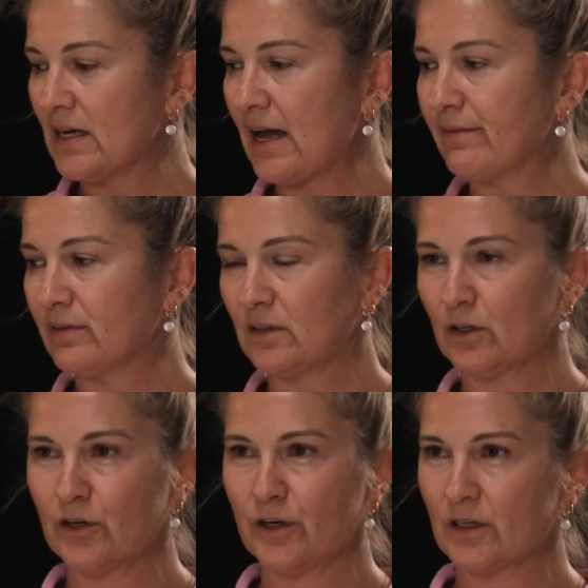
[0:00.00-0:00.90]
avid
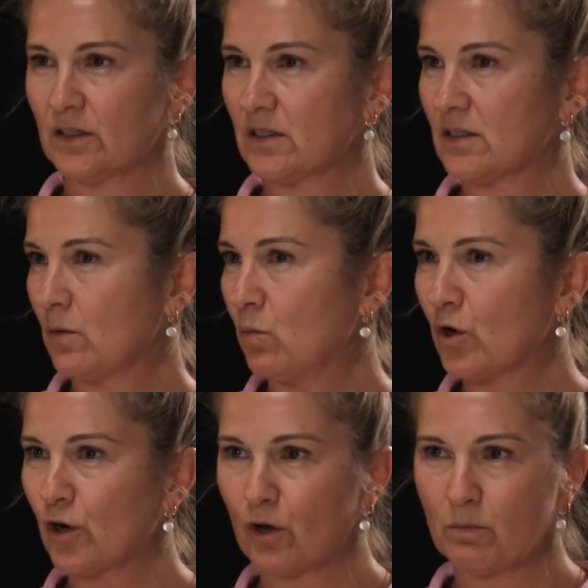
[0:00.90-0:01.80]
learners, they want
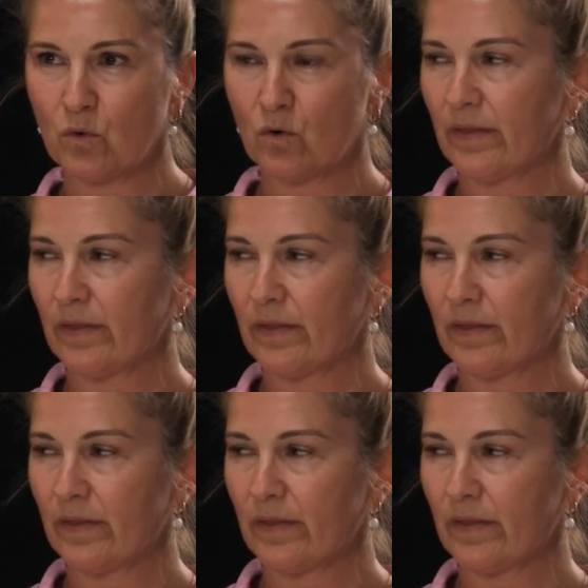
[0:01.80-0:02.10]
to know more,